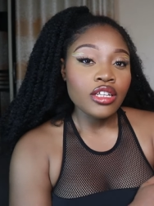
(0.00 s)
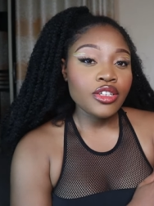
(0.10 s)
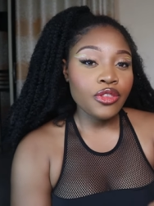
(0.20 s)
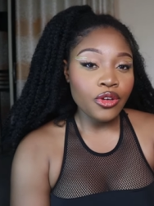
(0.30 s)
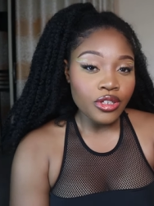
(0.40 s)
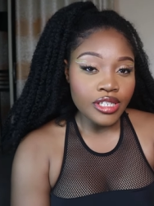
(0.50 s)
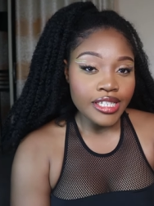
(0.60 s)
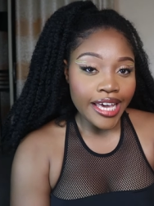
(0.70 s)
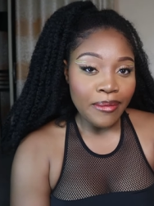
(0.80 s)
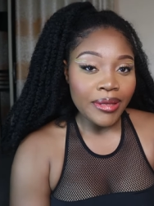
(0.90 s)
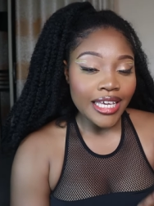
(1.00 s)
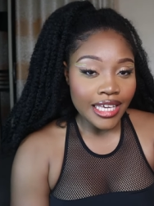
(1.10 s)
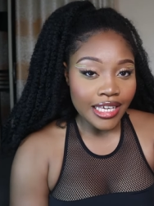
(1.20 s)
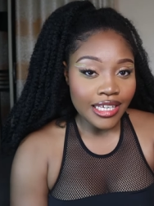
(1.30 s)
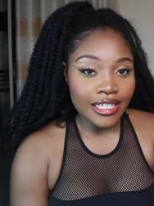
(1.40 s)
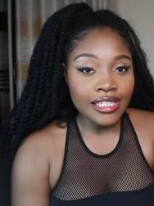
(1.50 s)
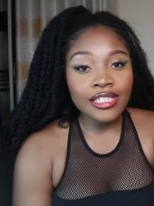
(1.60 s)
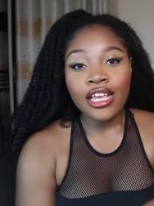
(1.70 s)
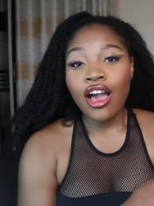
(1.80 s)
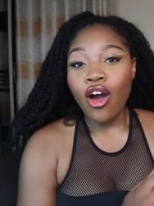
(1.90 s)
The third step
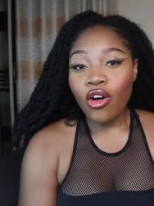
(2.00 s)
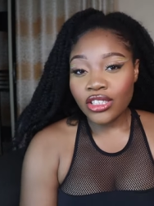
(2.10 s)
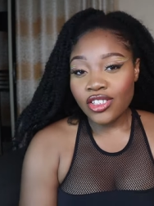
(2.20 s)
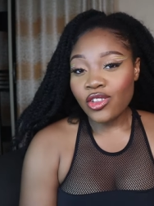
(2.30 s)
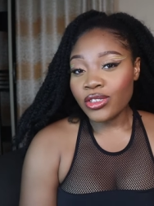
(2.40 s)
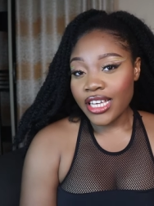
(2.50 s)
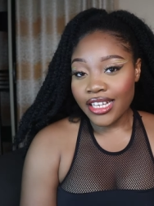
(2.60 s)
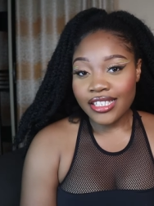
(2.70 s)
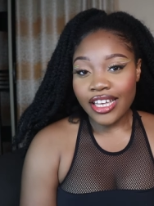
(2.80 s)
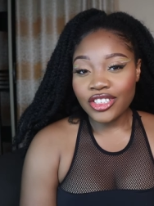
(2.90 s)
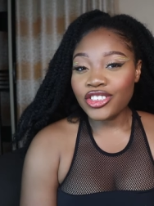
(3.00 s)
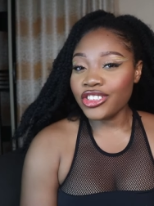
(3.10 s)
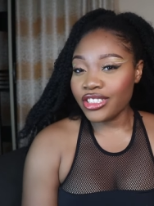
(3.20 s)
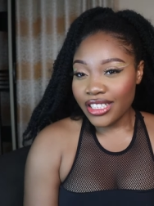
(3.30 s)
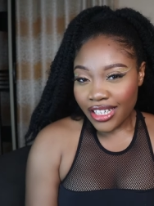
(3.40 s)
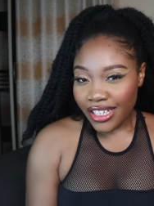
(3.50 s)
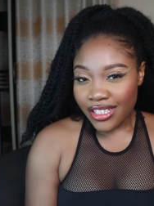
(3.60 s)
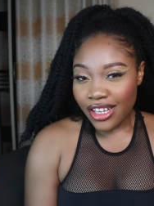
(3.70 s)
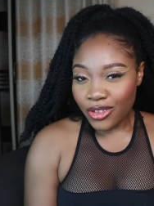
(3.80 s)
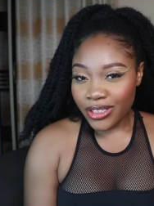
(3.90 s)
is uninstall the extension.
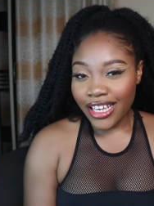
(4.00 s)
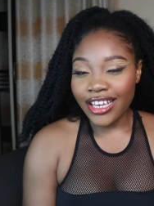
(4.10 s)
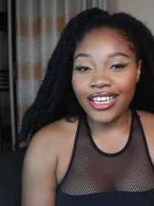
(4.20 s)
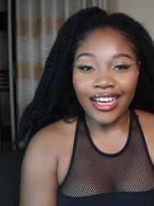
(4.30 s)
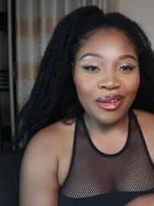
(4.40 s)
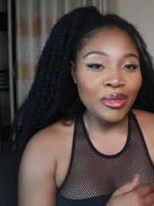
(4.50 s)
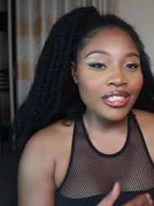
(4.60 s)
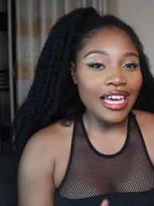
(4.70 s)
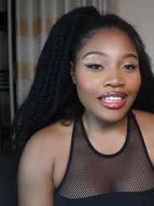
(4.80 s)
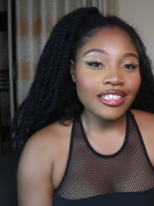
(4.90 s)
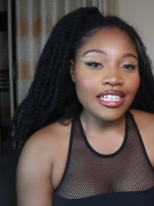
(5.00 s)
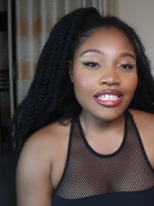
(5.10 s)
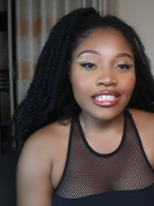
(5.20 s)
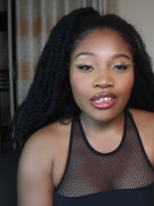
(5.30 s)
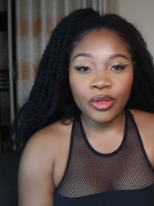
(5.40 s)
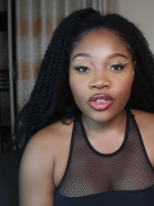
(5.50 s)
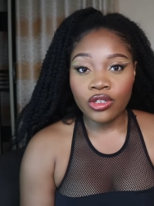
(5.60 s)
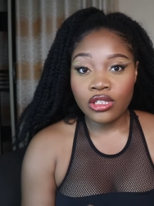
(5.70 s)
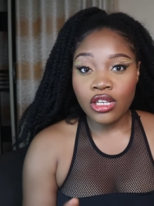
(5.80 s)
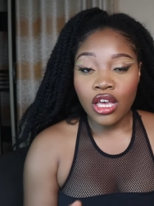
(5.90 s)
Is that okay? I mean, I think that is clear
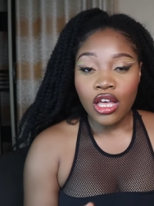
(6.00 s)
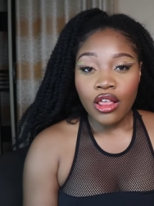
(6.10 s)
because